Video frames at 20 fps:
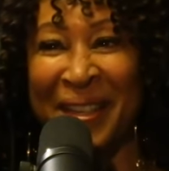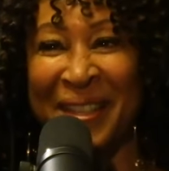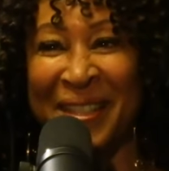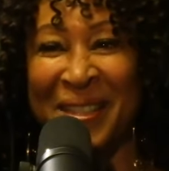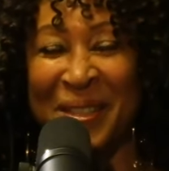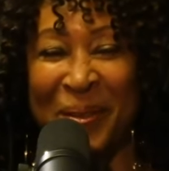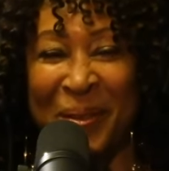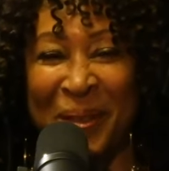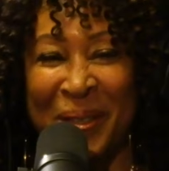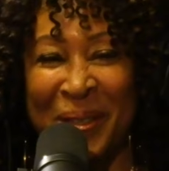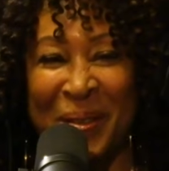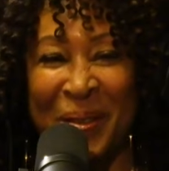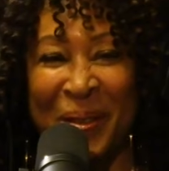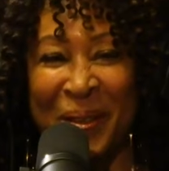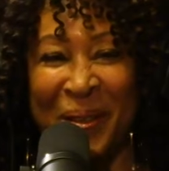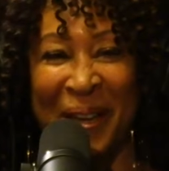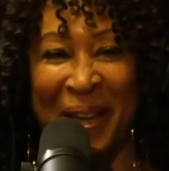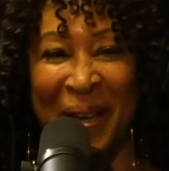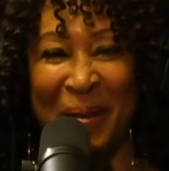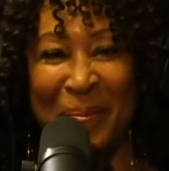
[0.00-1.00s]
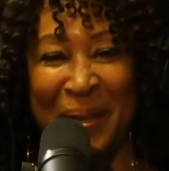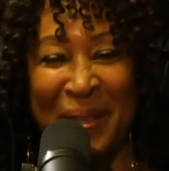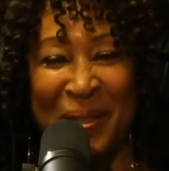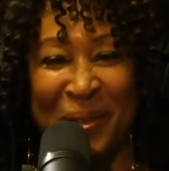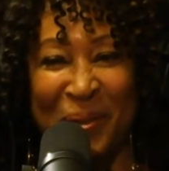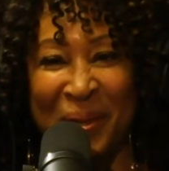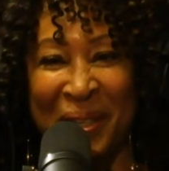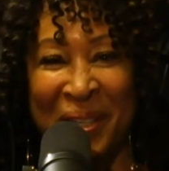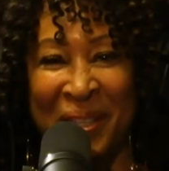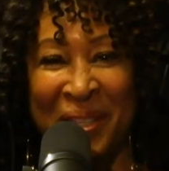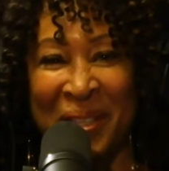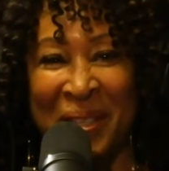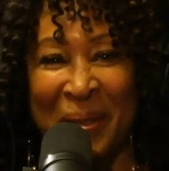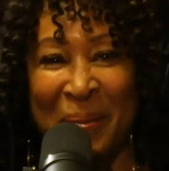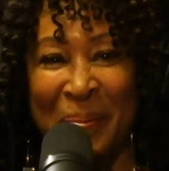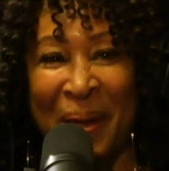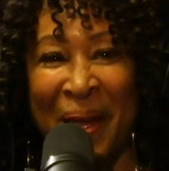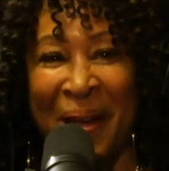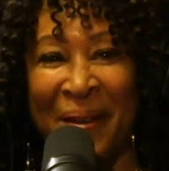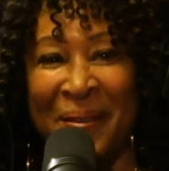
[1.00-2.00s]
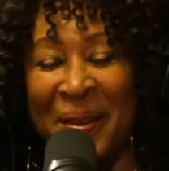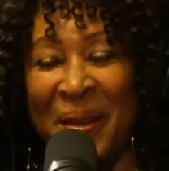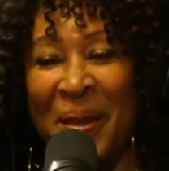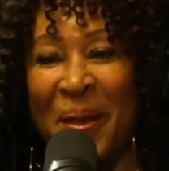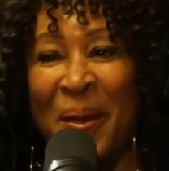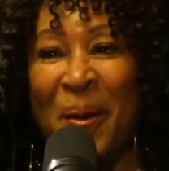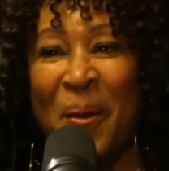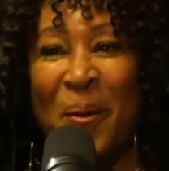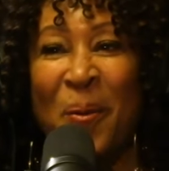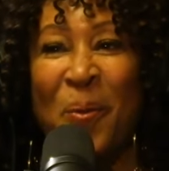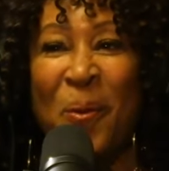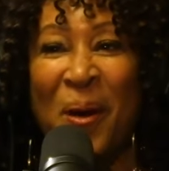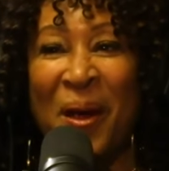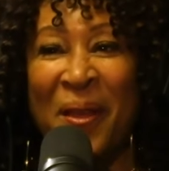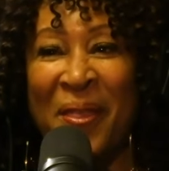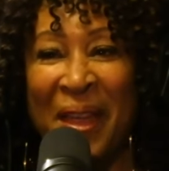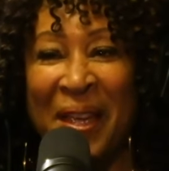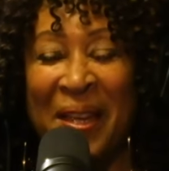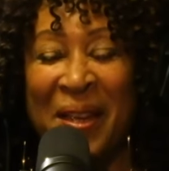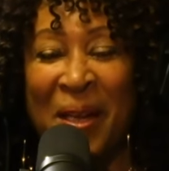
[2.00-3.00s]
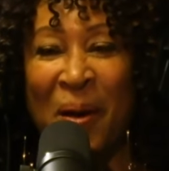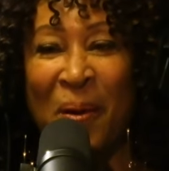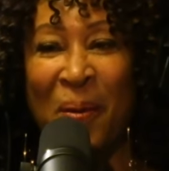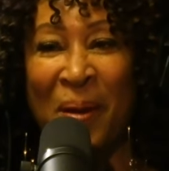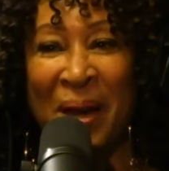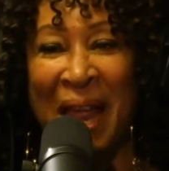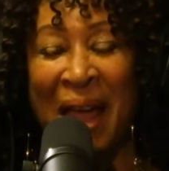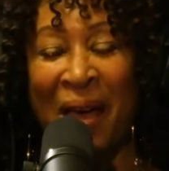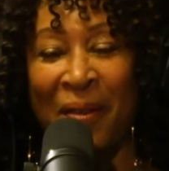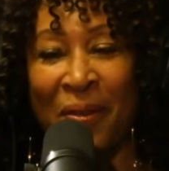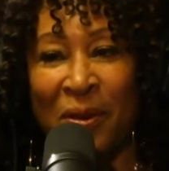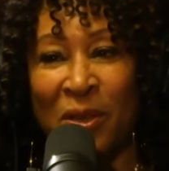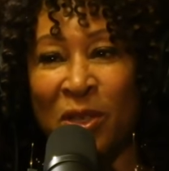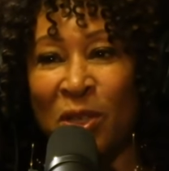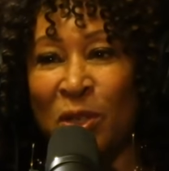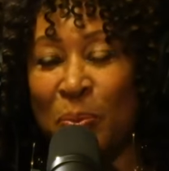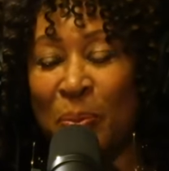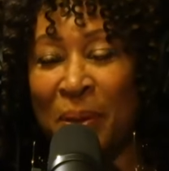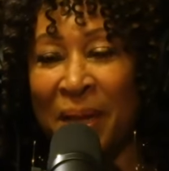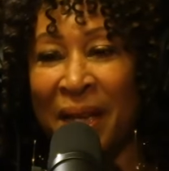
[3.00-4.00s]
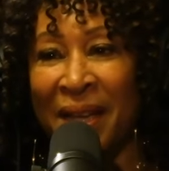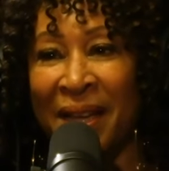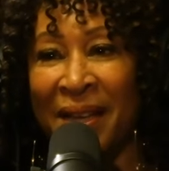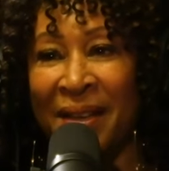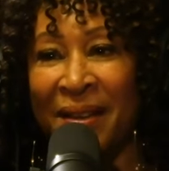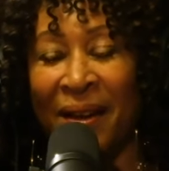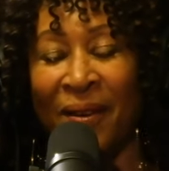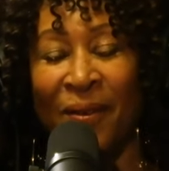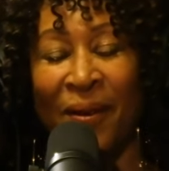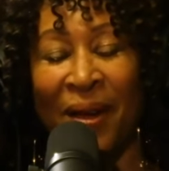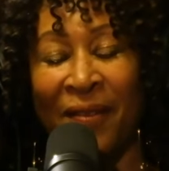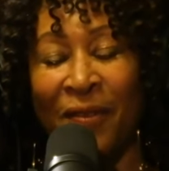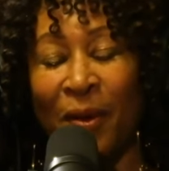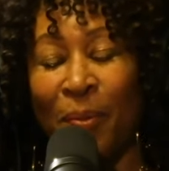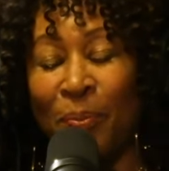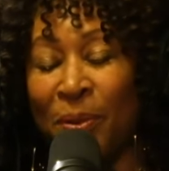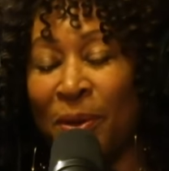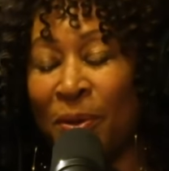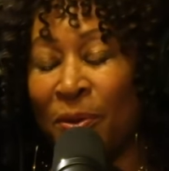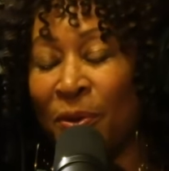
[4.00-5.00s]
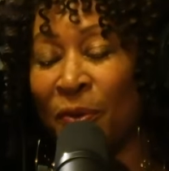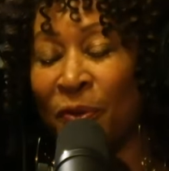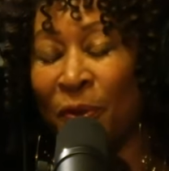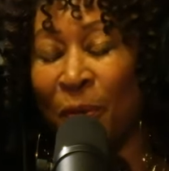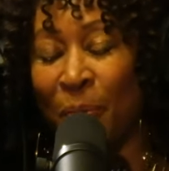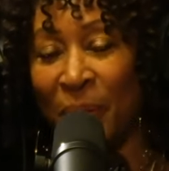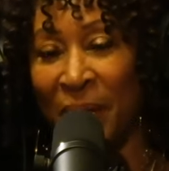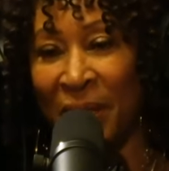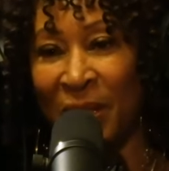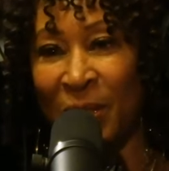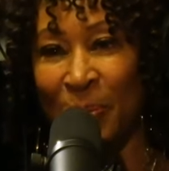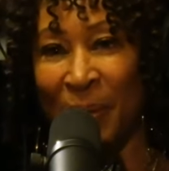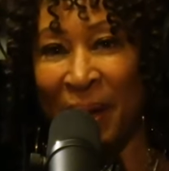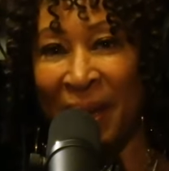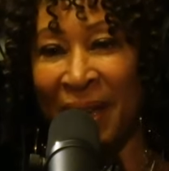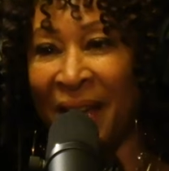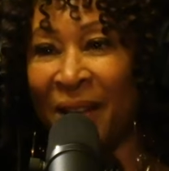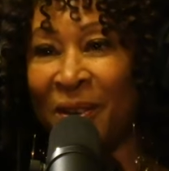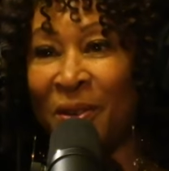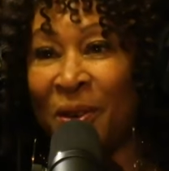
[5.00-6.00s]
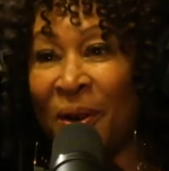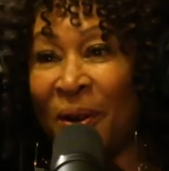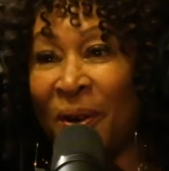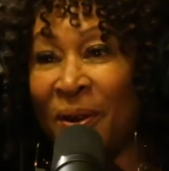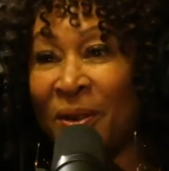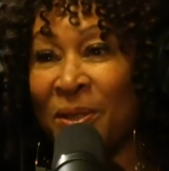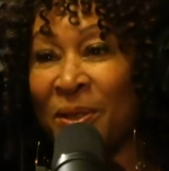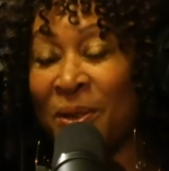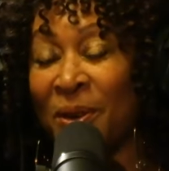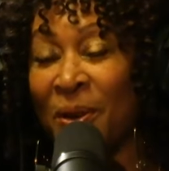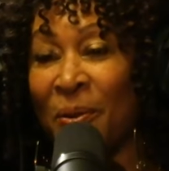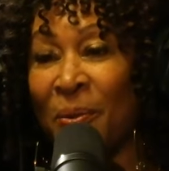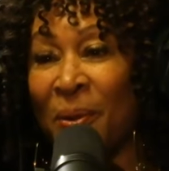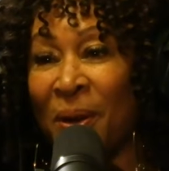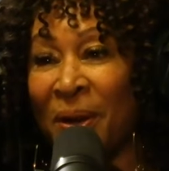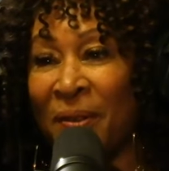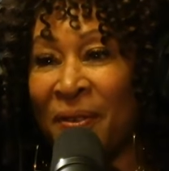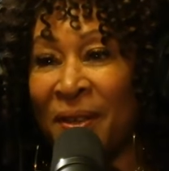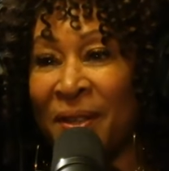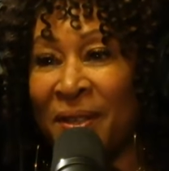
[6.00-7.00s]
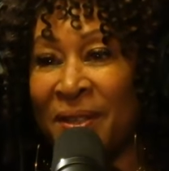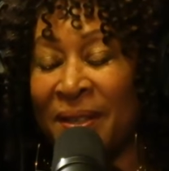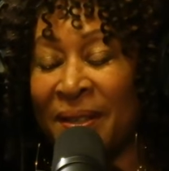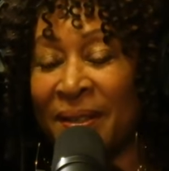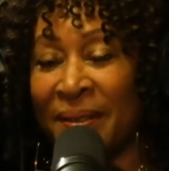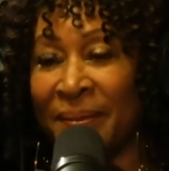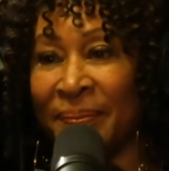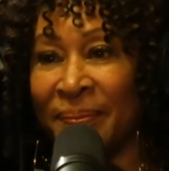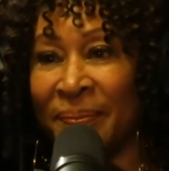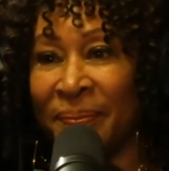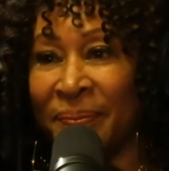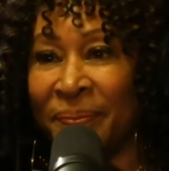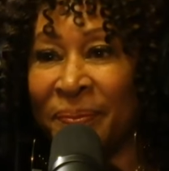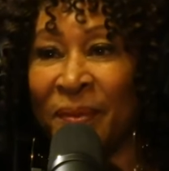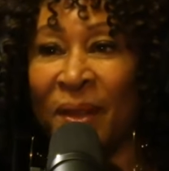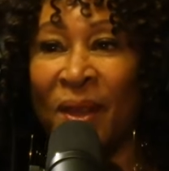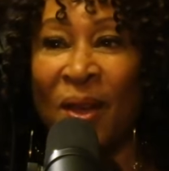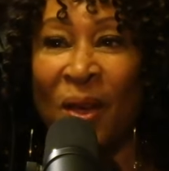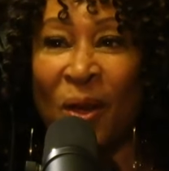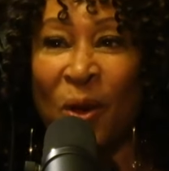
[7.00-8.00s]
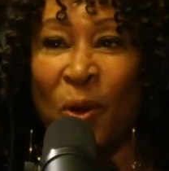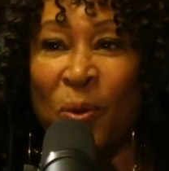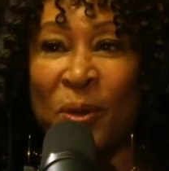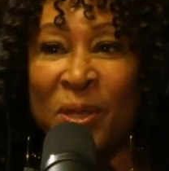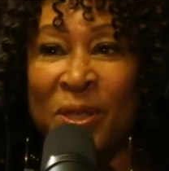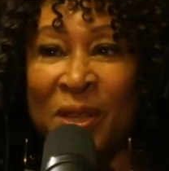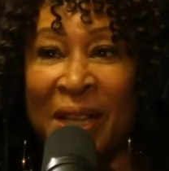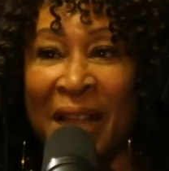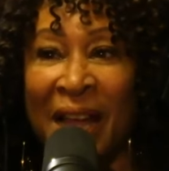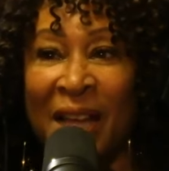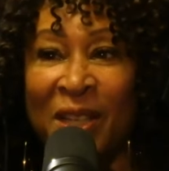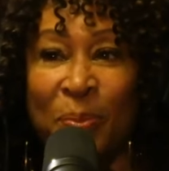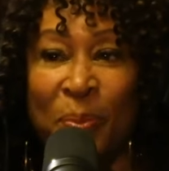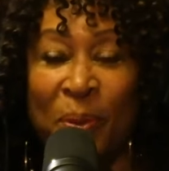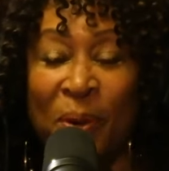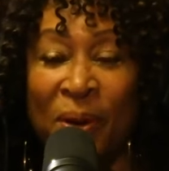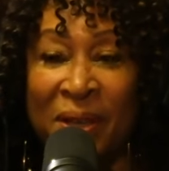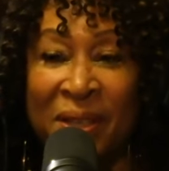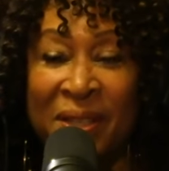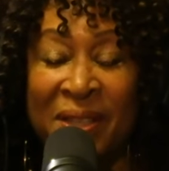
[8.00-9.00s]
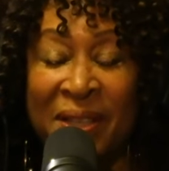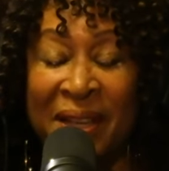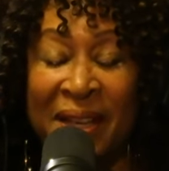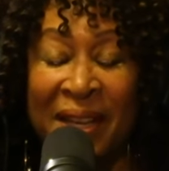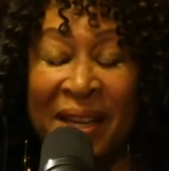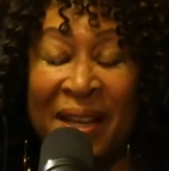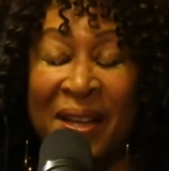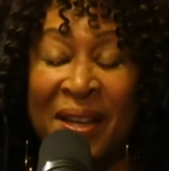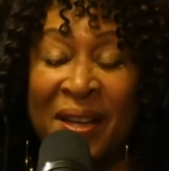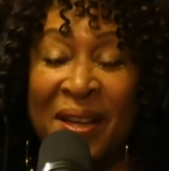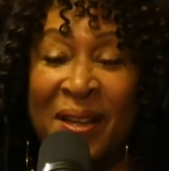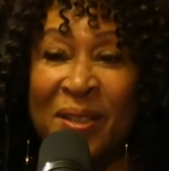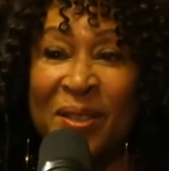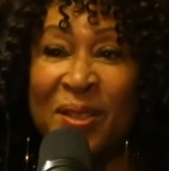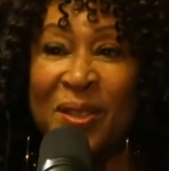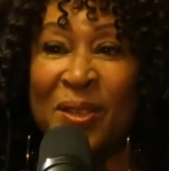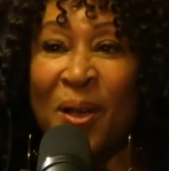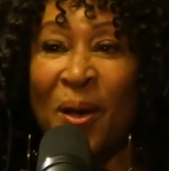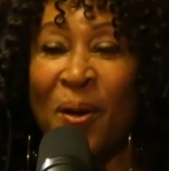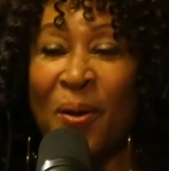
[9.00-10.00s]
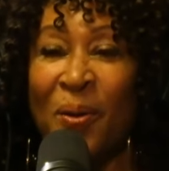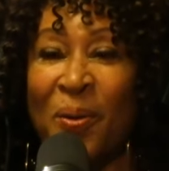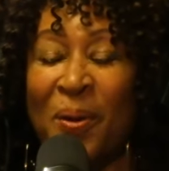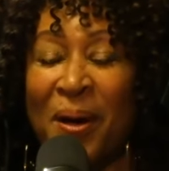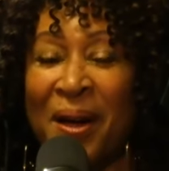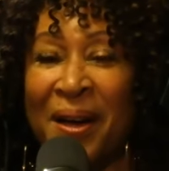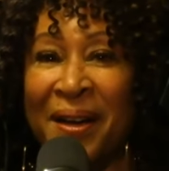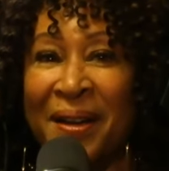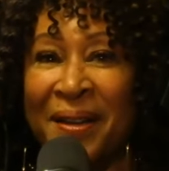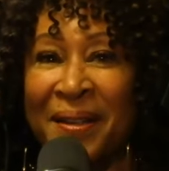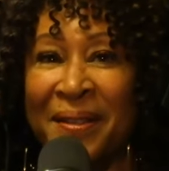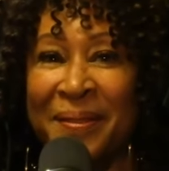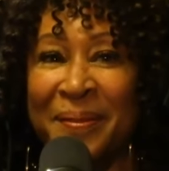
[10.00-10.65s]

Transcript: Yeah. So it's, you got to be judicious about where they go and how they're displayed. Oh, sure. I have a beautiful piece by Edgar Arsenault, one of his crystallized books. So,